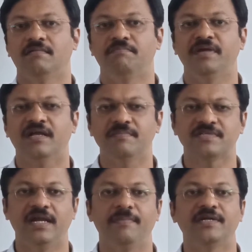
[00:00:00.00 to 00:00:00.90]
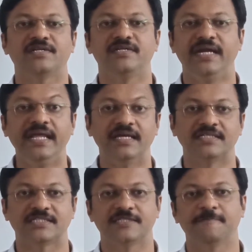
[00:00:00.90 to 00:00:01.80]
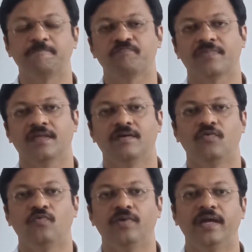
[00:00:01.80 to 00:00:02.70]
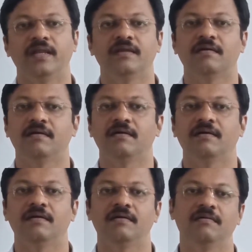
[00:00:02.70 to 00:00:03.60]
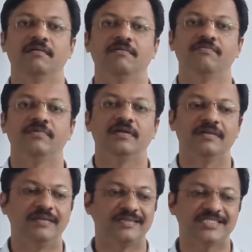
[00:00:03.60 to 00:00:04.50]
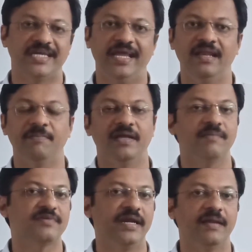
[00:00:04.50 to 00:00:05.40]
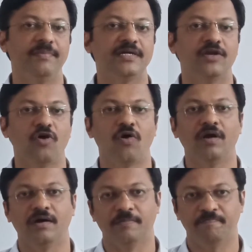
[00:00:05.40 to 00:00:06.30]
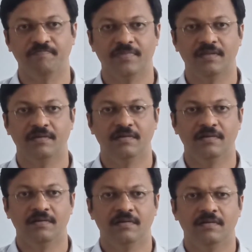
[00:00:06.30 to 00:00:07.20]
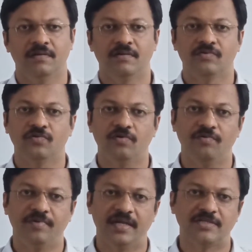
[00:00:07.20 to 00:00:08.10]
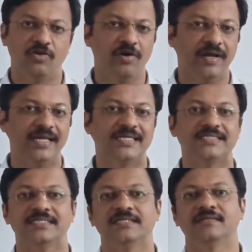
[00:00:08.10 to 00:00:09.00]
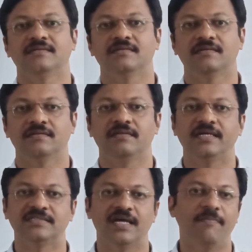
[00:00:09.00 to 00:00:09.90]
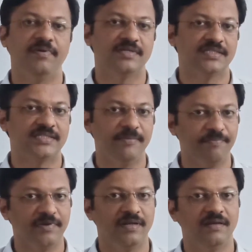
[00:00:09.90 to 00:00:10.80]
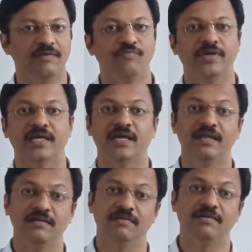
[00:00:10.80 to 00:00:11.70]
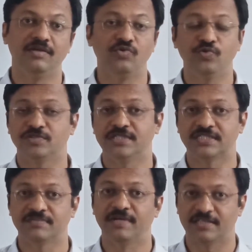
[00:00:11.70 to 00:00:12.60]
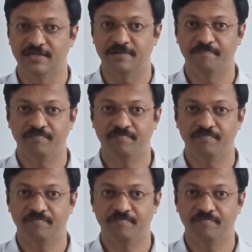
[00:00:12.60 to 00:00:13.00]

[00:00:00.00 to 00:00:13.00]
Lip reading: becomes a little bit tedious when the chain becomes a little bit longer. So as long as the examples are simple, we can use this method.